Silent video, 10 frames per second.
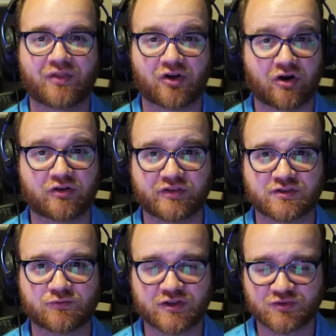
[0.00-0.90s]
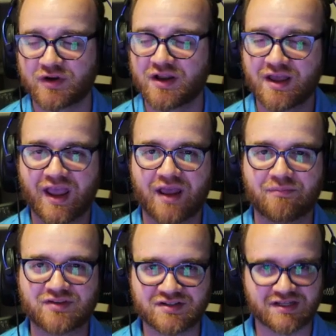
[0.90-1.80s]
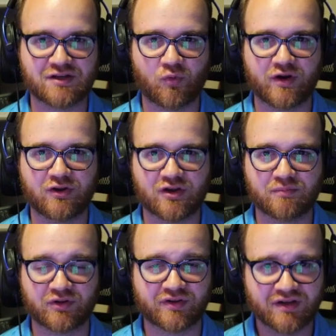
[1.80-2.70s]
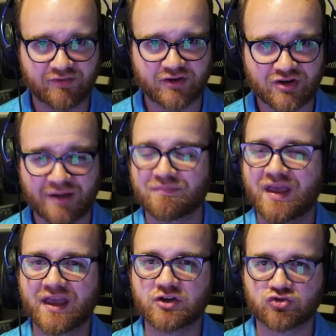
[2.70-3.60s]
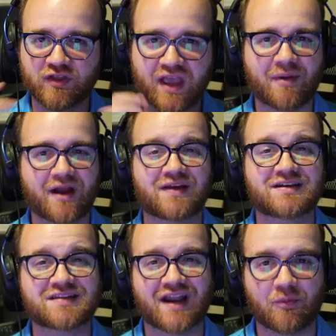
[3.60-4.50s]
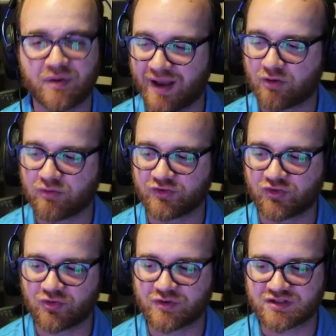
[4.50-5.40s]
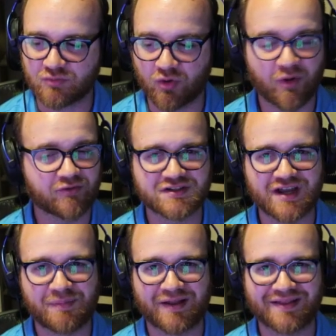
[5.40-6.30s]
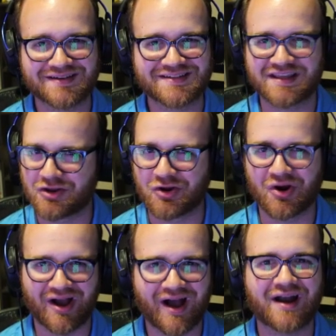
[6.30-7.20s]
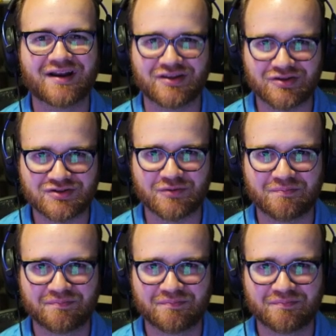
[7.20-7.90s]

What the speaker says: the card list for this one and see when you can build it and give it a try. Enjoy the game highlights, and I'll be back real soon with some more Marvel Snap highlights here on YouTube.